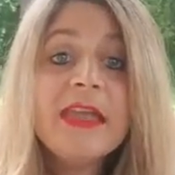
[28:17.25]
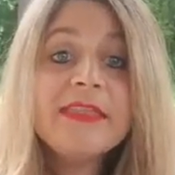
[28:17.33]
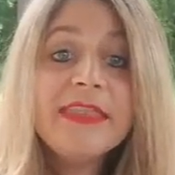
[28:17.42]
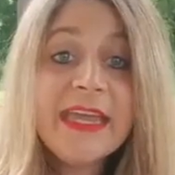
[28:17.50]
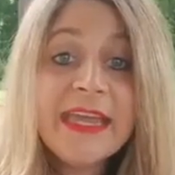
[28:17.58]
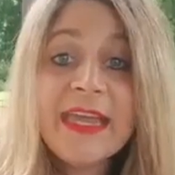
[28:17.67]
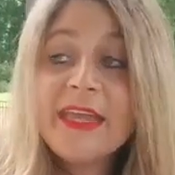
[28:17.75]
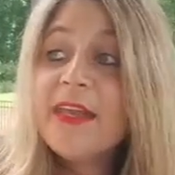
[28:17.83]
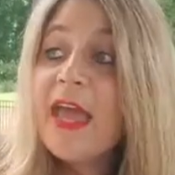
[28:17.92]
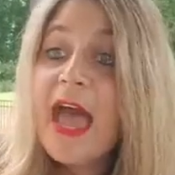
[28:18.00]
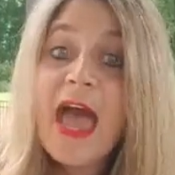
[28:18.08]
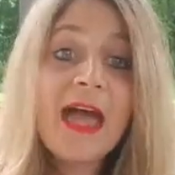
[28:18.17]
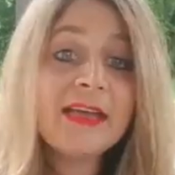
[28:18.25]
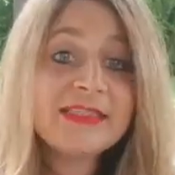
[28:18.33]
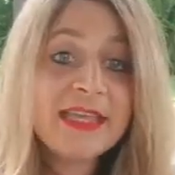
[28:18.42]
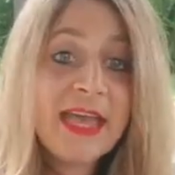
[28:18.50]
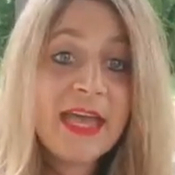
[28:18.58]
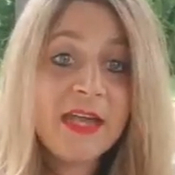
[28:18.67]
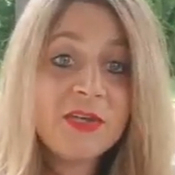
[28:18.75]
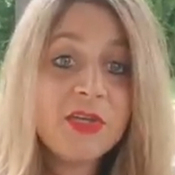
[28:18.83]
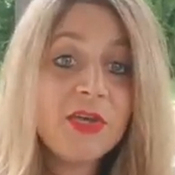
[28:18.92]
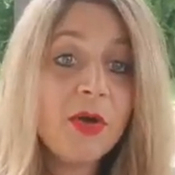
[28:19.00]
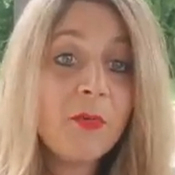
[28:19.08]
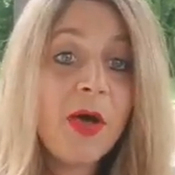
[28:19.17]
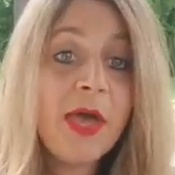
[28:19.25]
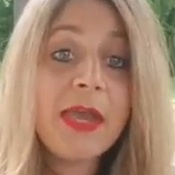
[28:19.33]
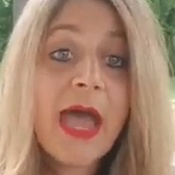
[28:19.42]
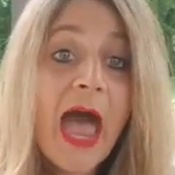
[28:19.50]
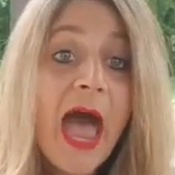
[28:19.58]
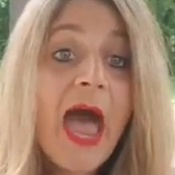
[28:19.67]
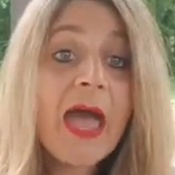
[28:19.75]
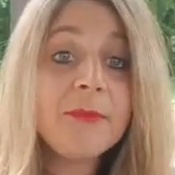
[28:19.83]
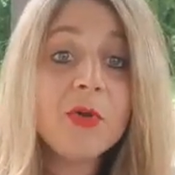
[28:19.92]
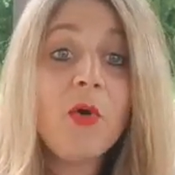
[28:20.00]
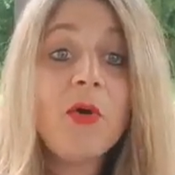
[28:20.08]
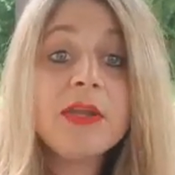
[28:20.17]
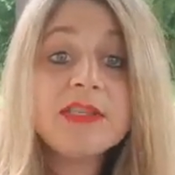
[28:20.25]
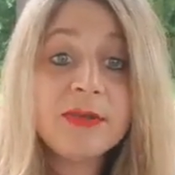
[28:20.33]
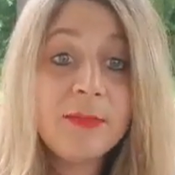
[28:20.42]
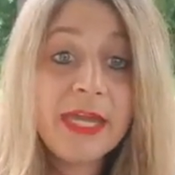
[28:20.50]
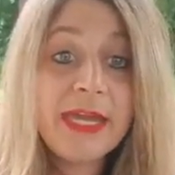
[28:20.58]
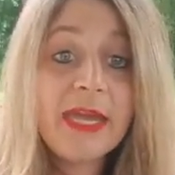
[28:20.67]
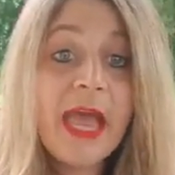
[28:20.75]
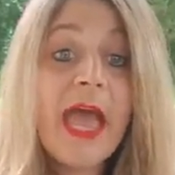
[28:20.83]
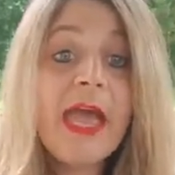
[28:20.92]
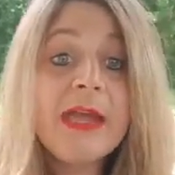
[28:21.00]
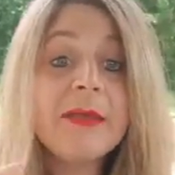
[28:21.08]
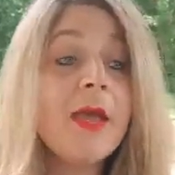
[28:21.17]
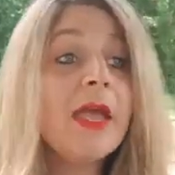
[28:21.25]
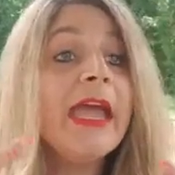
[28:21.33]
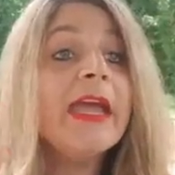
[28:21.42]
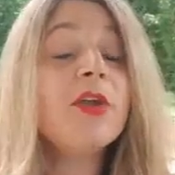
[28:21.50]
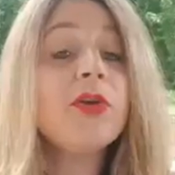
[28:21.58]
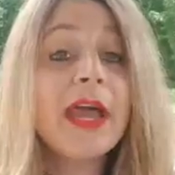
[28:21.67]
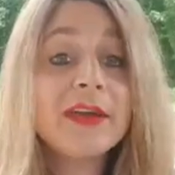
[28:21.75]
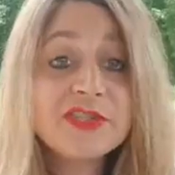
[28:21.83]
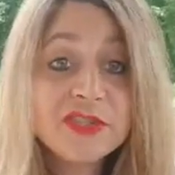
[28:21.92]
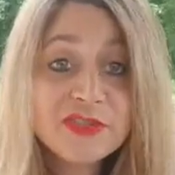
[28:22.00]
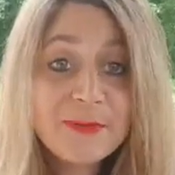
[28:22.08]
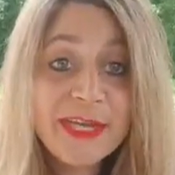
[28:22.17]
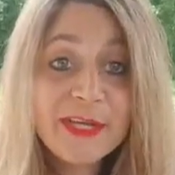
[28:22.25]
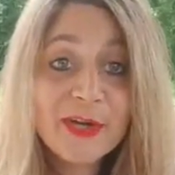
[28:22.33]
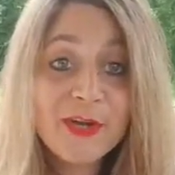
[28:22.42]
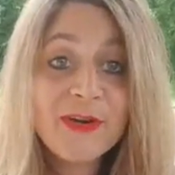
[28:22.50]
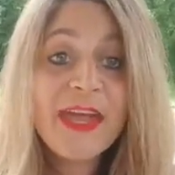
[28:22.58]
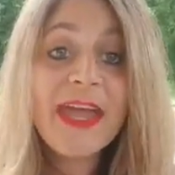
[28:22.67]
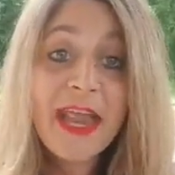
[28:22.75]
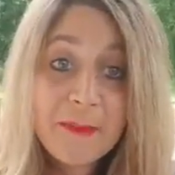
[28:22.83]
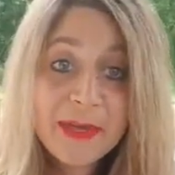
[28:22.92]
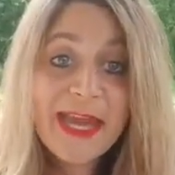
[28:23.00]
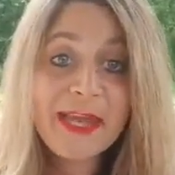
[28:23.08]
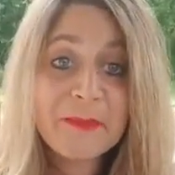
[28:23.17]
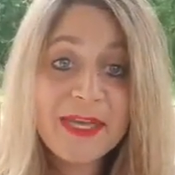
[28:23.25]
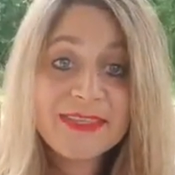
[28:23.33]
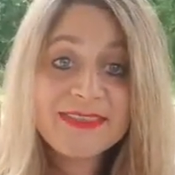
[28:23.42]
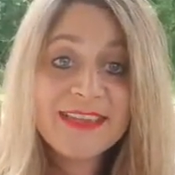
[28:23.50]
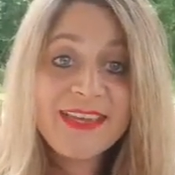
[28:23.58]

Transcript: Then I said, you know what? I'm going to be a international speaker, and I became it.